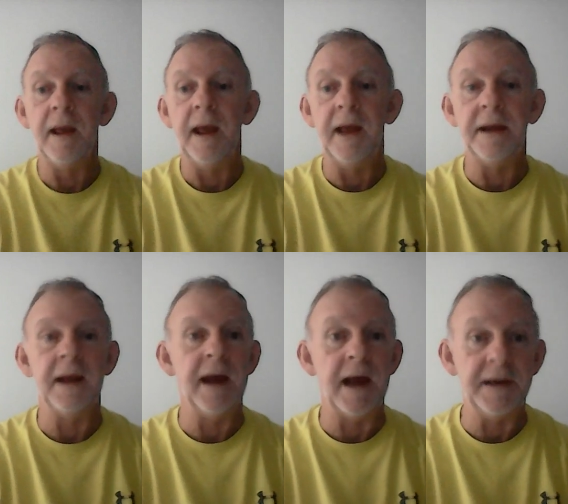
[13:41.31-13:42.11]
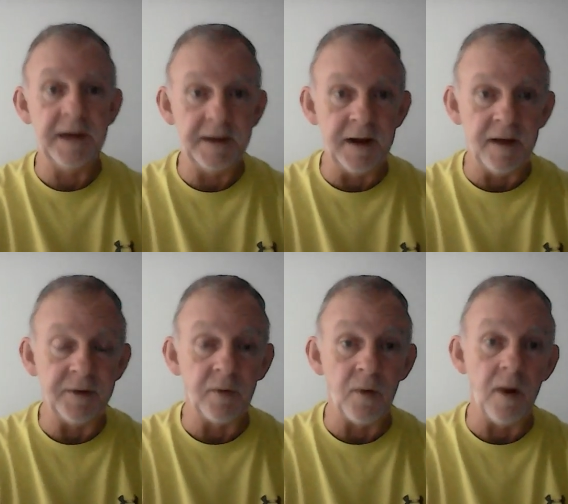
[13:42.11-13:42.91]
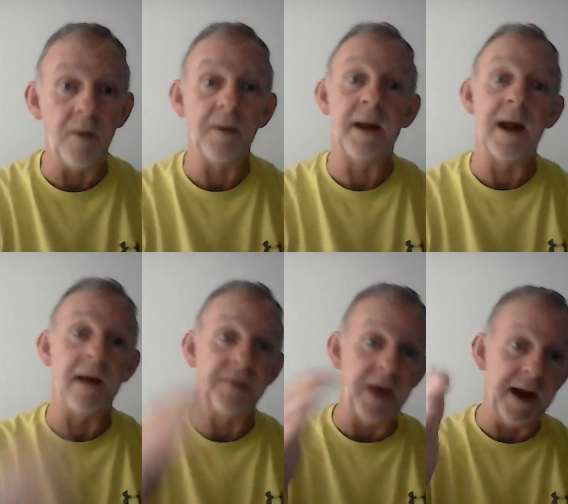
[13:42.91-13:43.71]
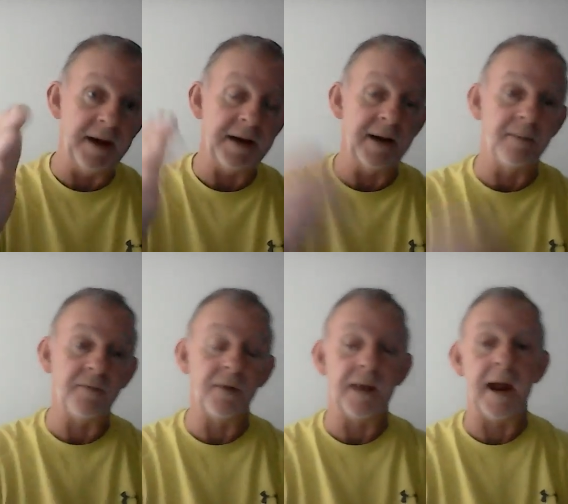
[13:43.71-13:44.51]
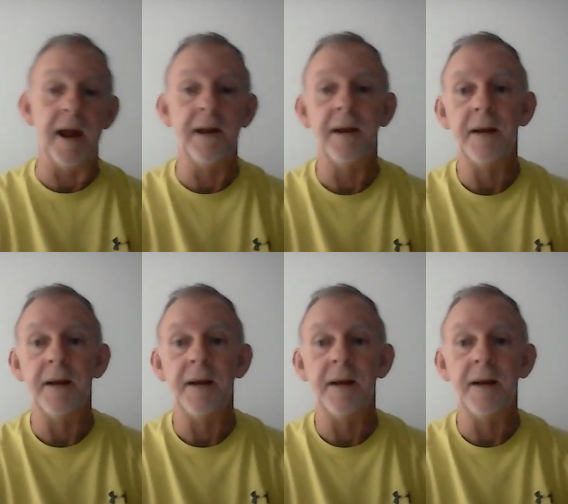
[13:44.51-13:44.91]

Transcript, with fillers: and the guy did nothing wrong, and I thanked him for that.